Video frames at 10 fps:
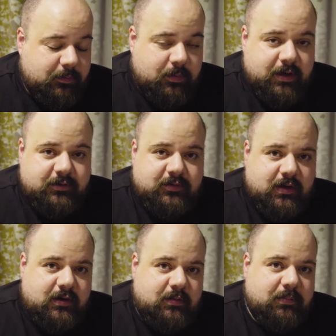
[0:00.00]
quite
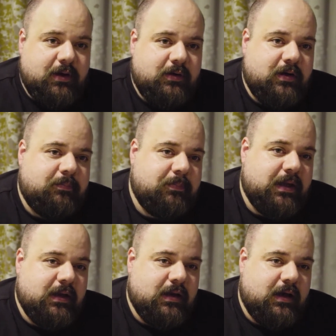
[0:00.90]
excited about it
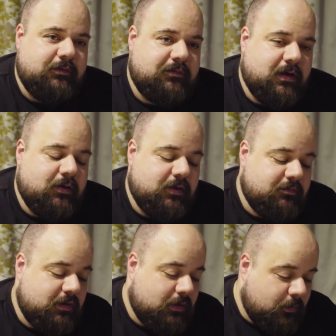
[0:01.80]
being live now,
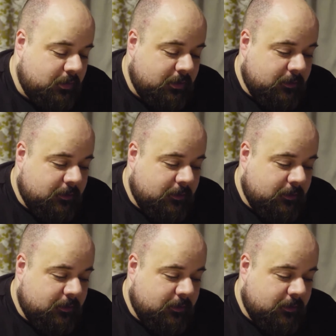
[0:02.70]
even though